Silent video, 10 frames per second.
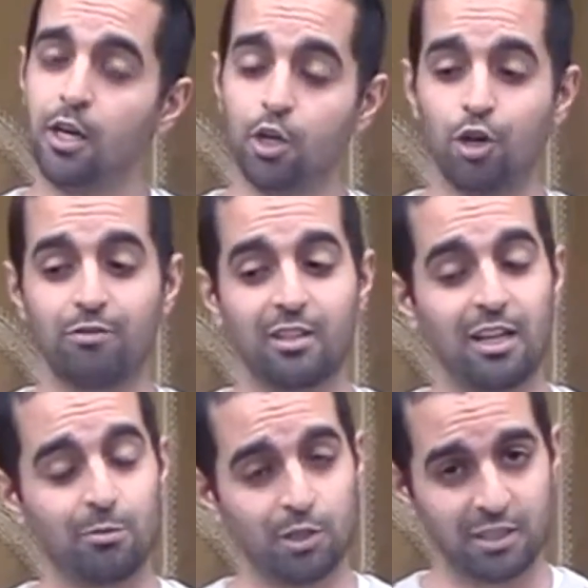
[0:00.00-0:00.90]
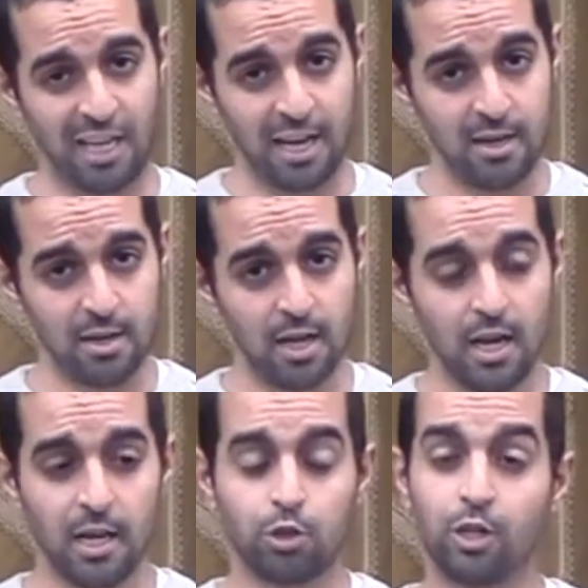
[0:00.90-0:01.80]
You don't have to tell them to stand.
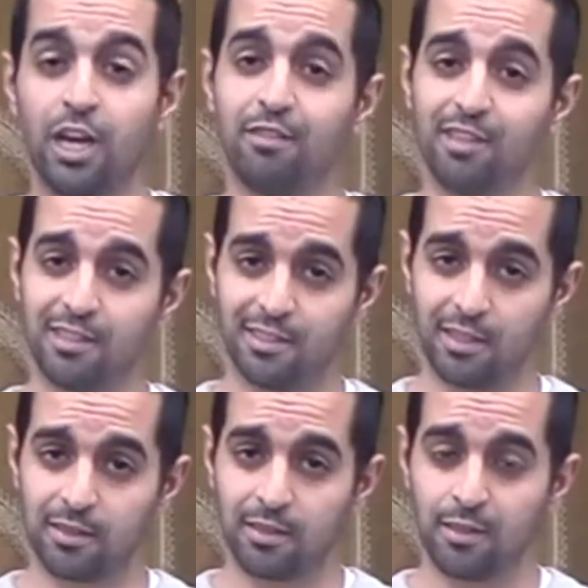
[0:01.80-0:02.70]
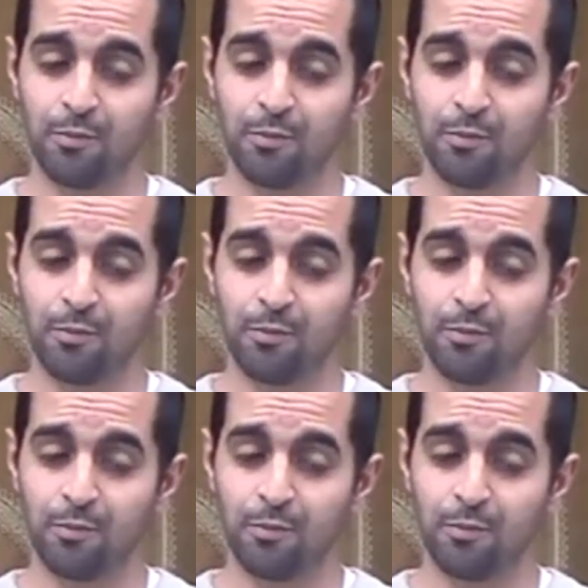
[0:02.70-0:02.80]
It's okay if they sit.